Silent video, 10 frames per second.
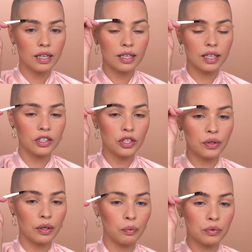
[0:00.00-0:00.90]
and I do
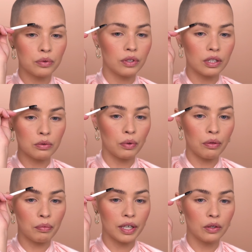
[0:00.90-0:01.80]
this
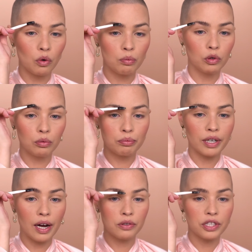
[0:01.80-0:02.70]
with my normal
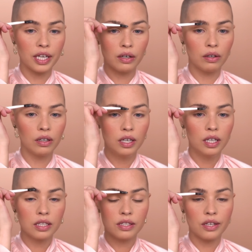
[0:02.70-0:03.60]
brow gel,
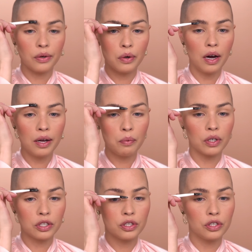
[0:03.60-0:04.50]
so I
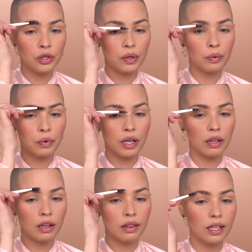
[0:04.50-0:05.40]
wanted to do it with
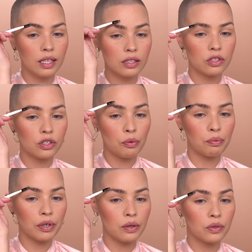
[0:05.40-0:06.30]
the soap
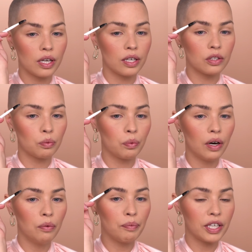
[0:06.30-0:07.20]
brows as
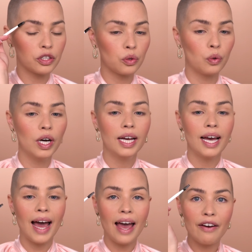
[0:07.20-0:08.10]
well. Make sure
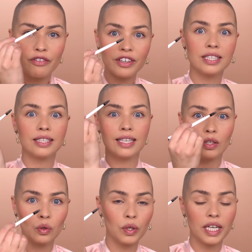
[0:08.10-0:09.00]
every
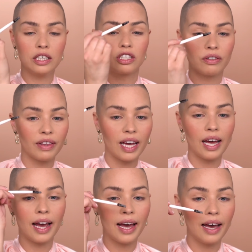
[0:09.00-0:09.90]
single inch of that
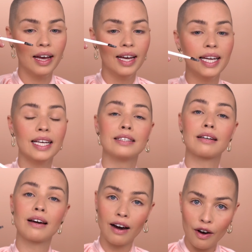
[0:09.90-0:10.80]
hair is
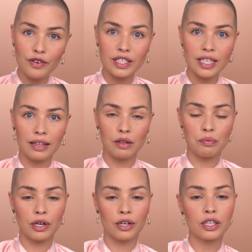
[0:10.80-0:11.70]
covered in the
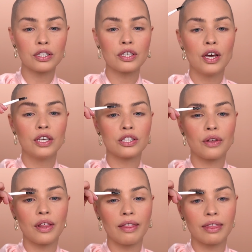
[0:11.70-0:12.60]
product, so
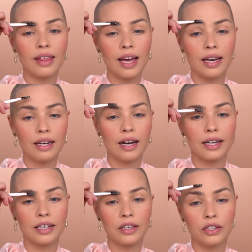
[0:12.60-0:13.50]
that then I
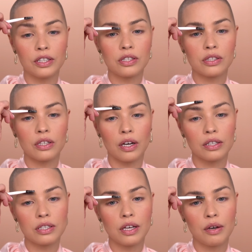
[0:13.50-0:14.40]
could
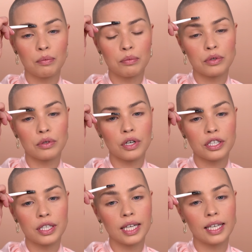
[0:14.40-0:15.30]
start
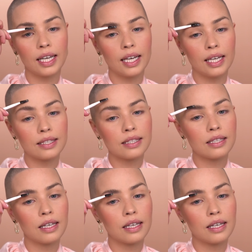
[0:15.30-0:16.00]
brushing it